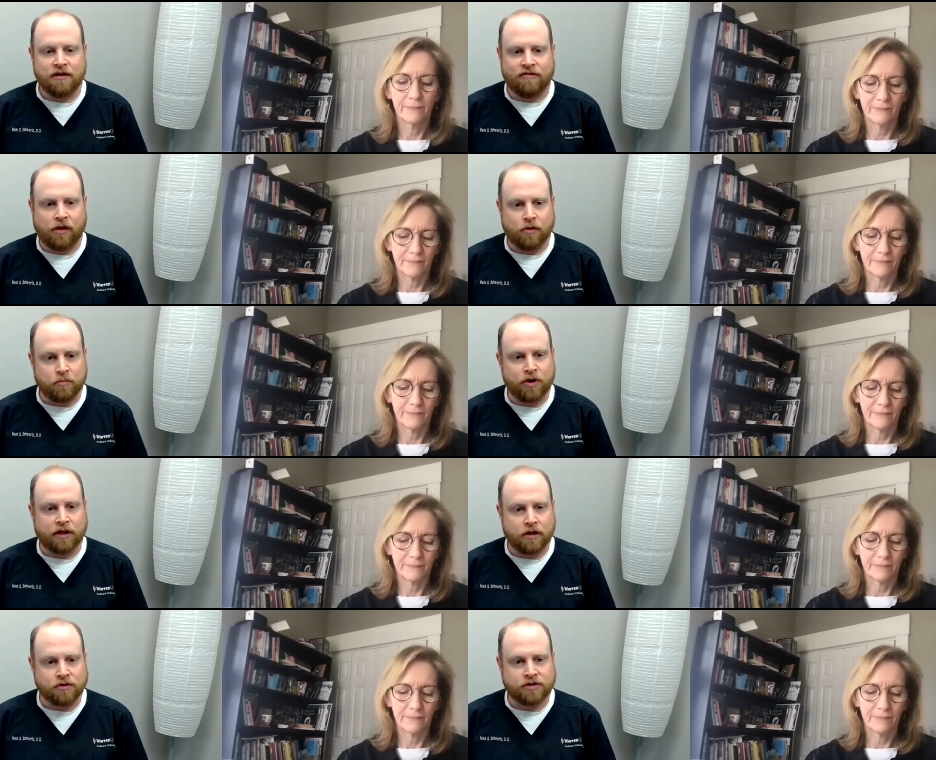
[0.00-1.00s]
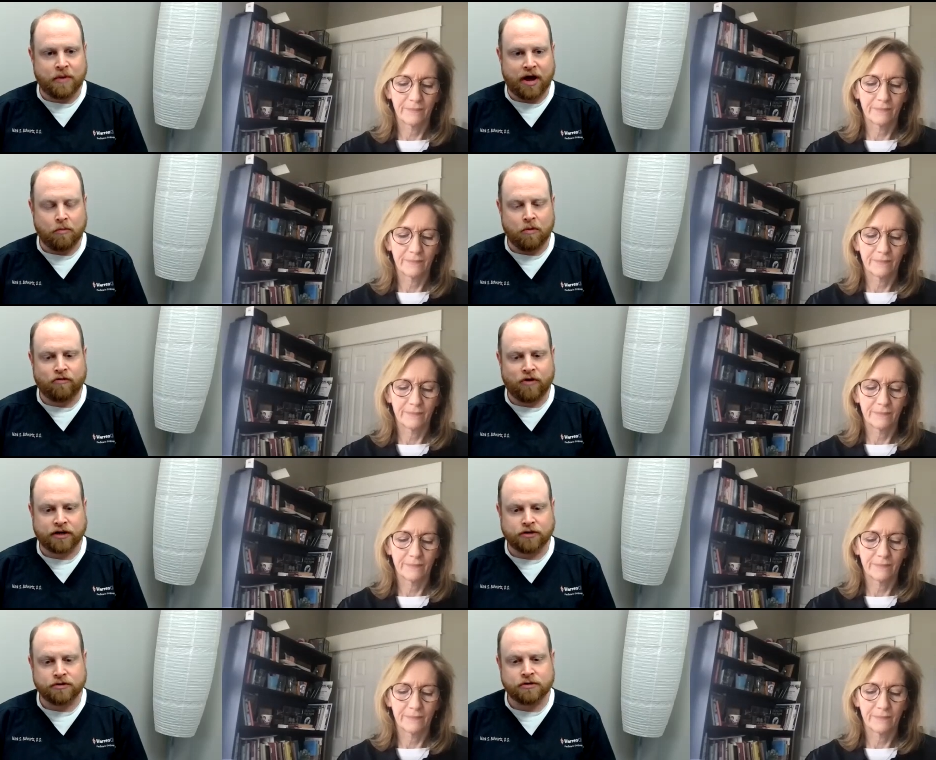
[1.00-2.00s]
Speaker 1: followed pretty closely by elbow
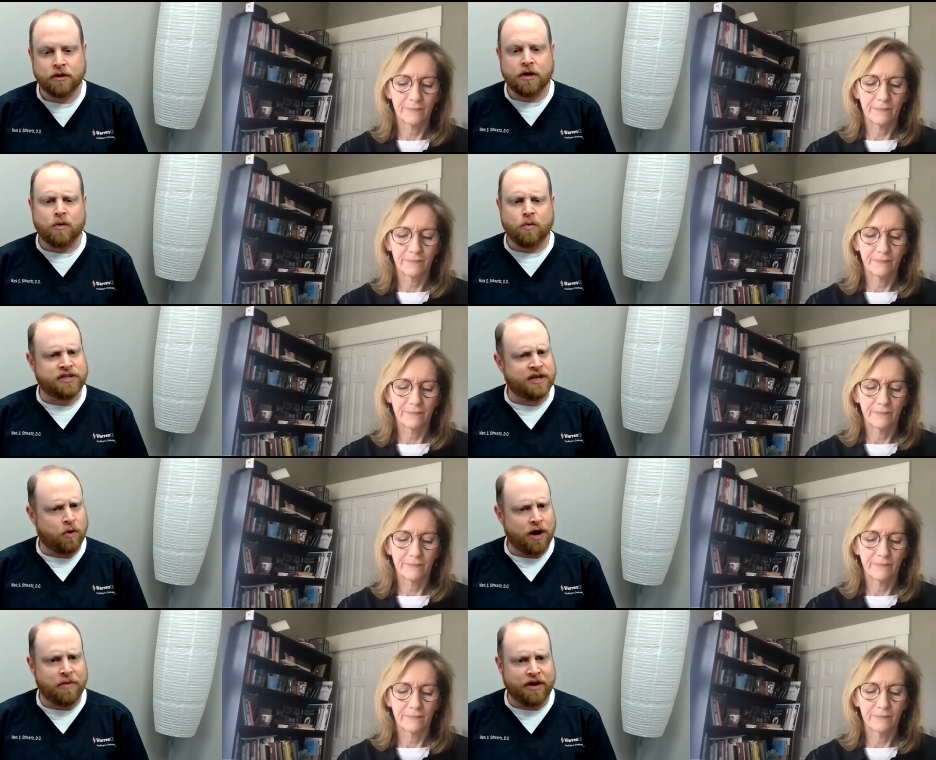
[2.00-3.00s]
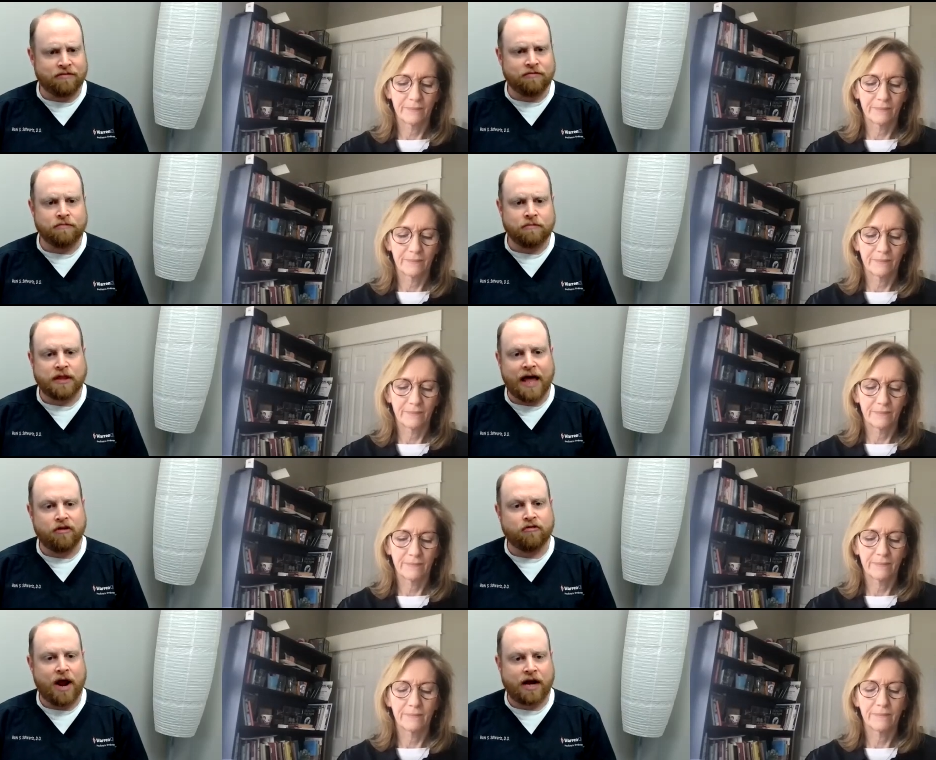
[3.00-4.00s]
fractures. We see quite a bit of
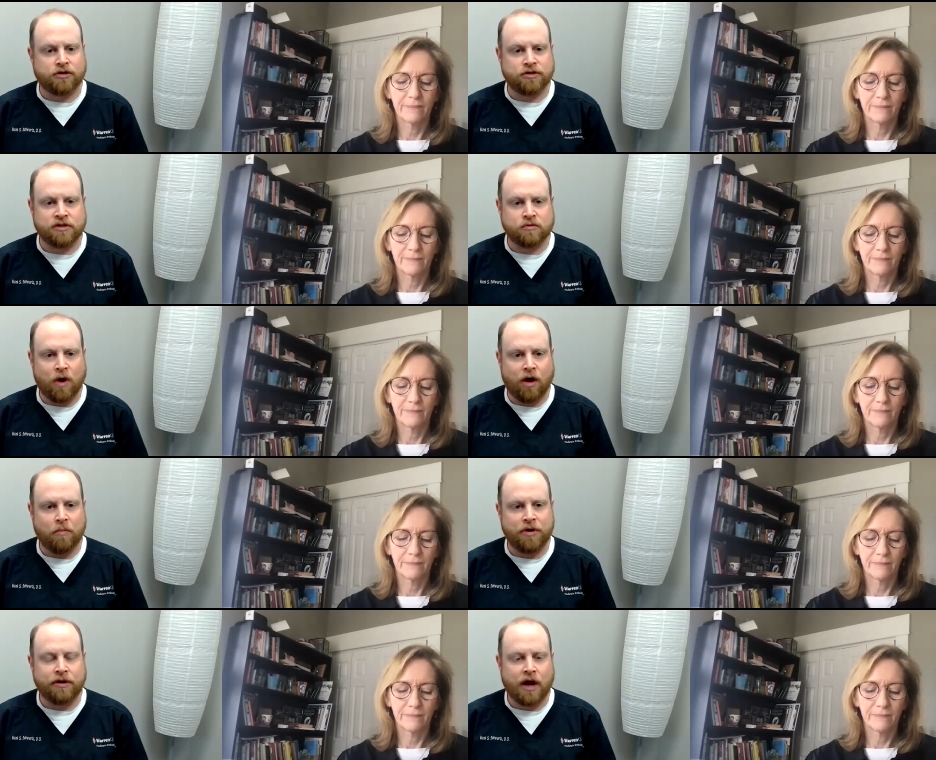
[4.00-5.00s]
leg fractures as well, but